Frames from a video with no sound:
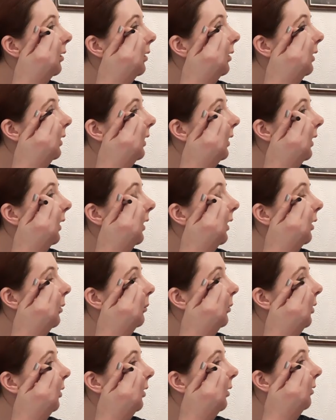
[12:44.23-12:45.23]
Yeah, I'm
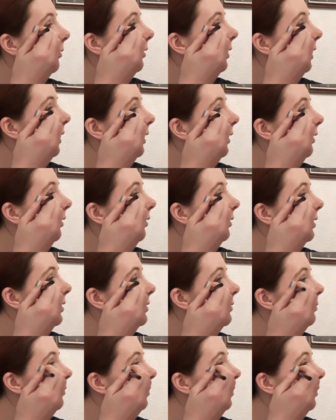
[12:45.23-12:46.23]
not over keen on
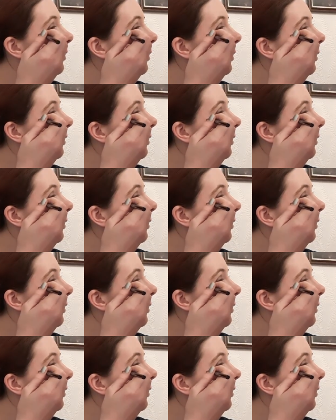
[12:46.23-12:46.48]
this one.